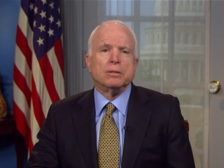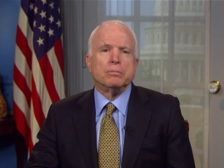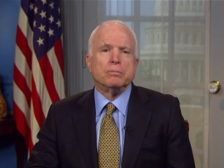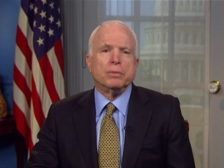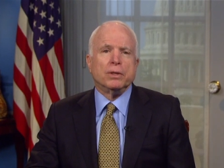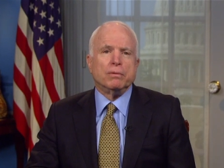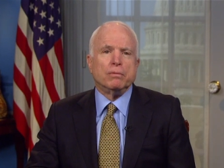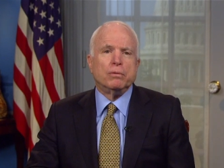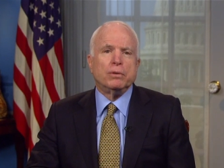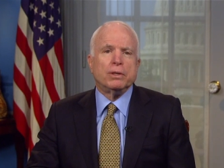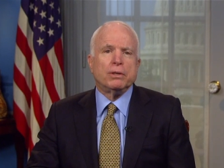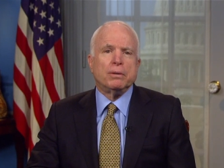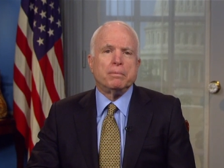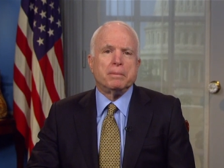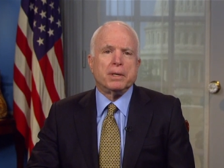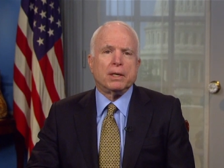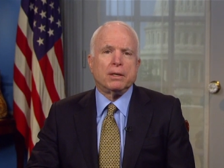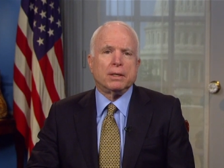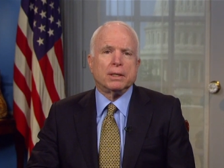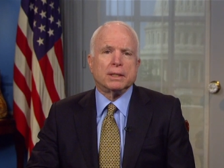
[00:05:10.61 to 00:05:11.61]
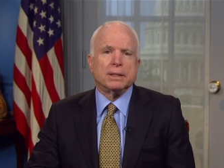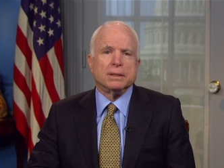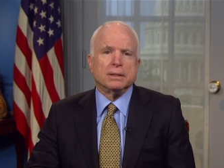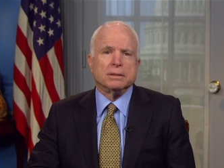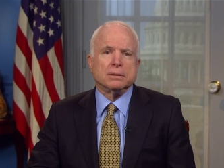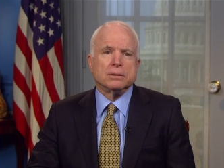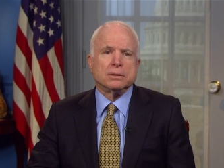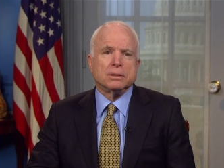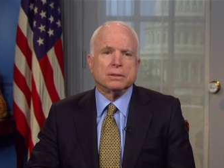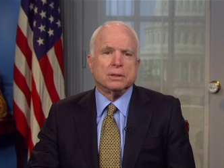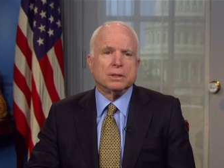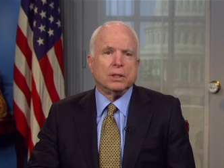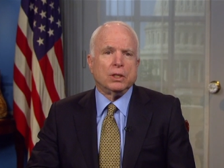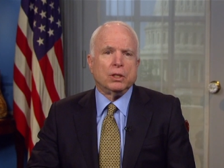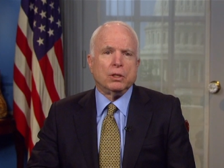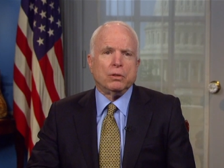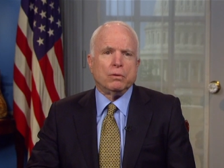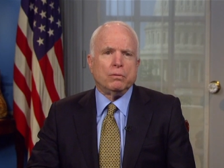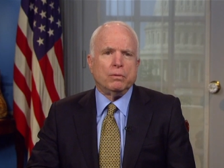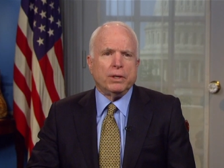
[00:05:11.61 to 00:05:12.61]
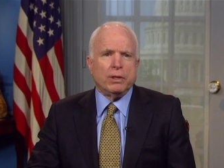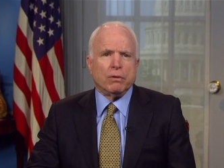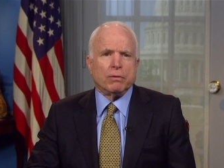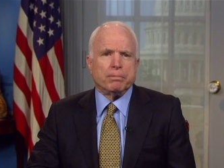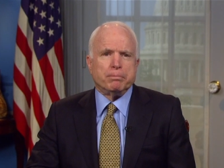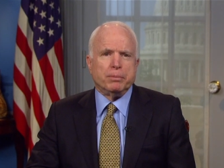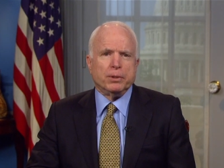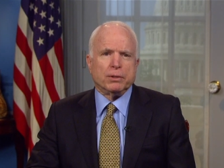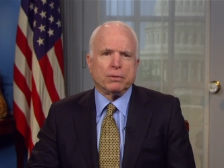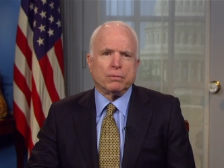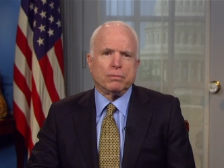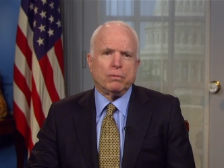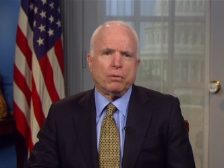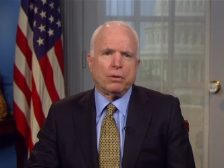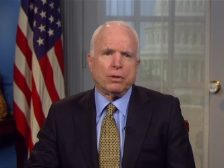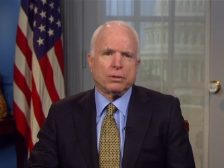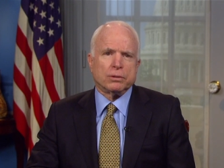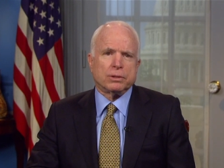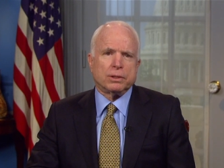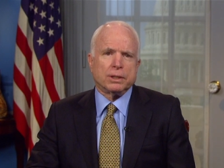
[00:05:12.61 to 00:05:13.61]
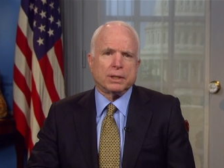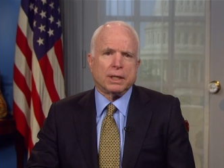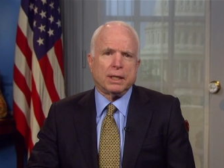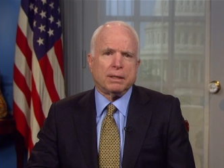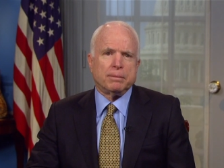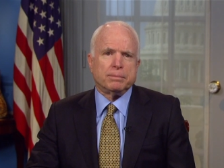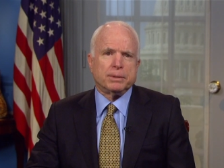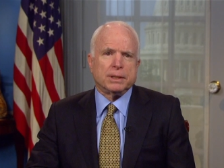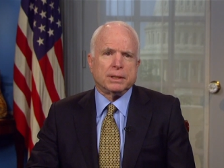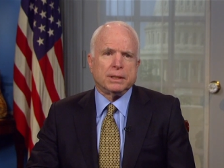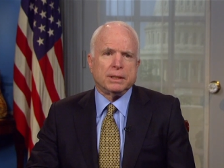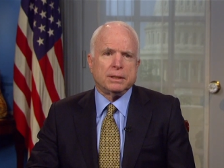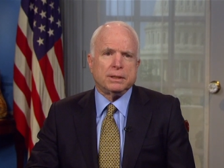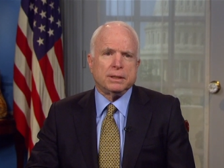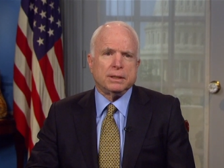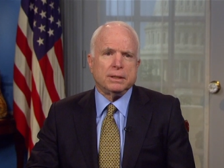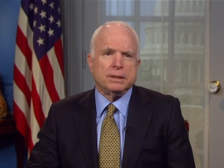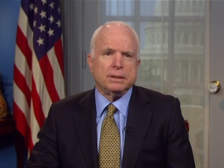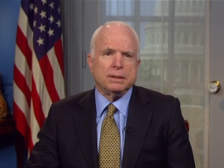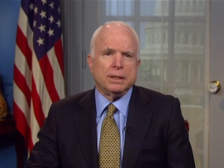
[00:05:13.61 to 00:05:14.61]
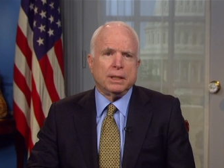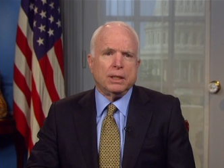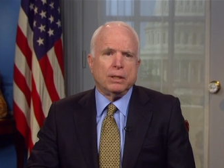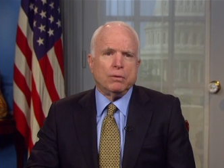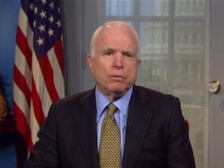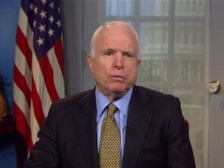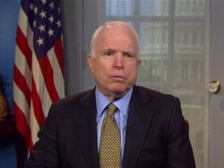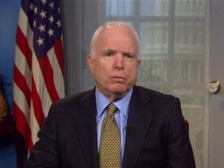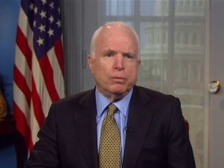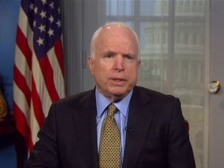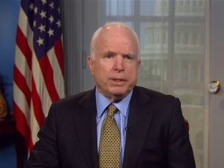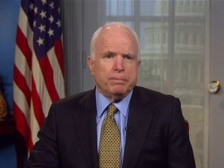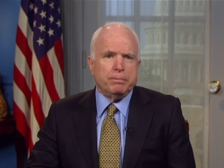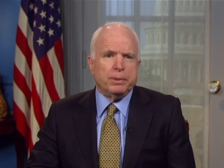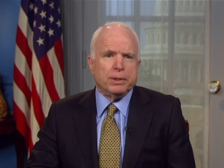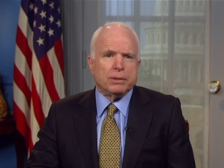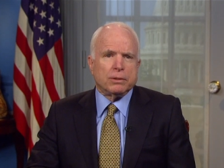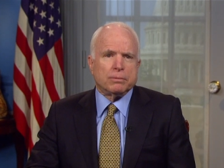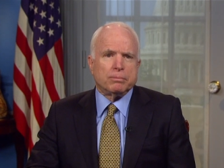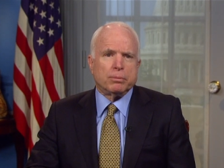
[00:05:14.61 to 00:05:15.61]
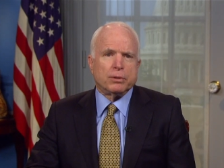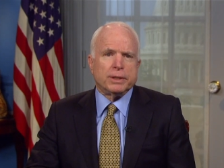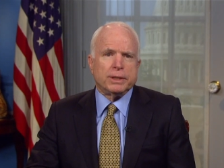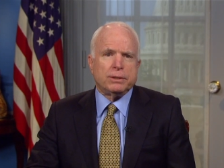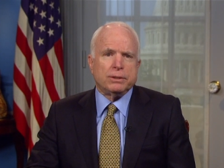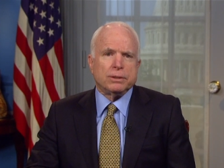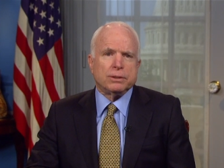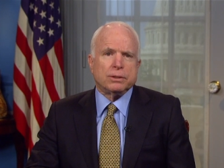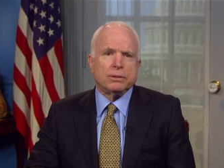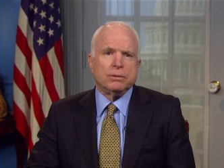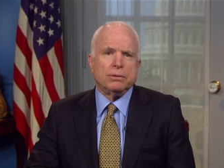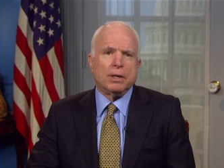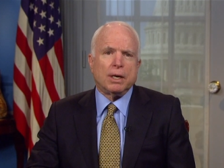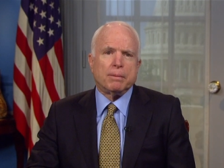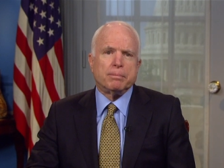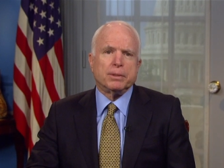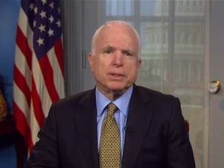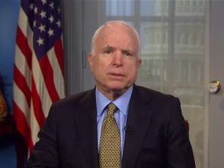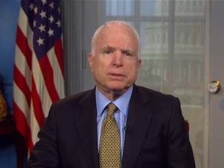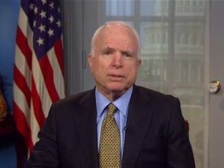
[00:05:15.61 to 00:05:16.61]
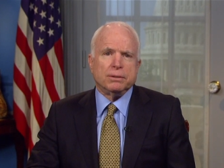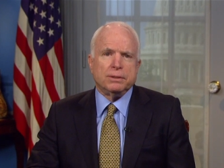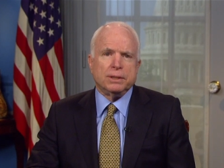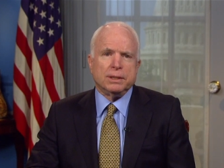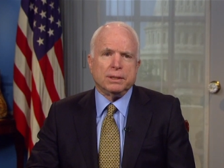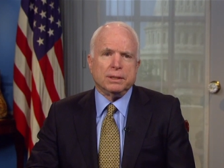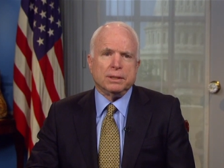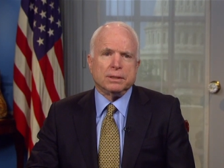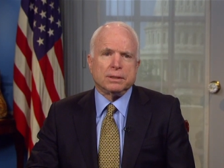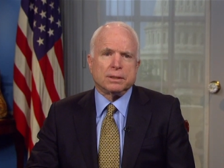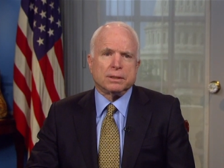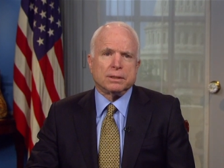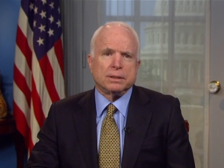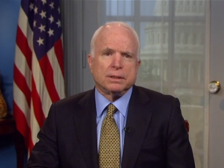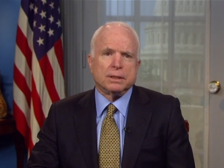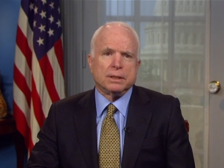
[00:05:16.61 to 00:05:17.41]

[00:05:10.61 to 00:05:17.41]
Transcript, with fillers: But we're Americans. We don't build walls to competition. We build bridges to opportunities.